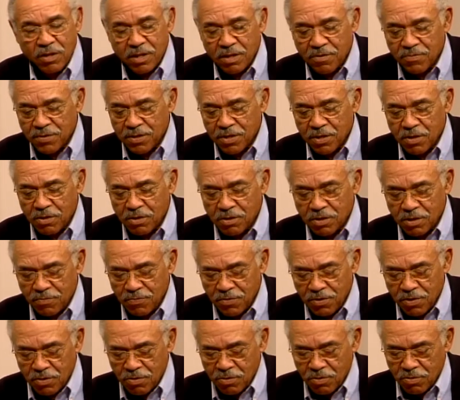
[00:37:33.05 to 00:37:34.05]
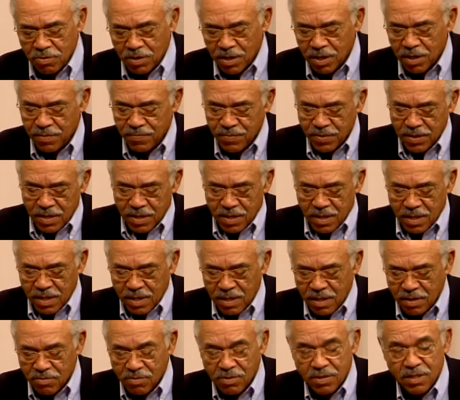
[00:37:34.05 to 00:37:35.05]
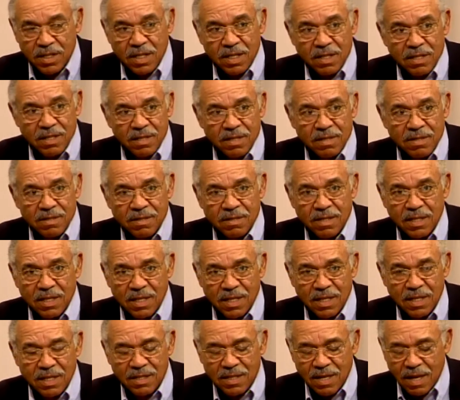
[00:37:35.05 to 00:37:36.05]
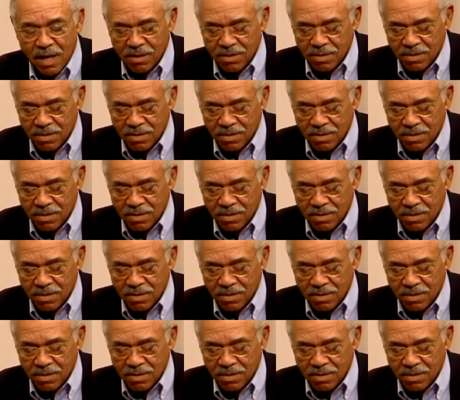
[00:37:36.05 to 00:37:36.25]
And for those of you who are interested in sending us out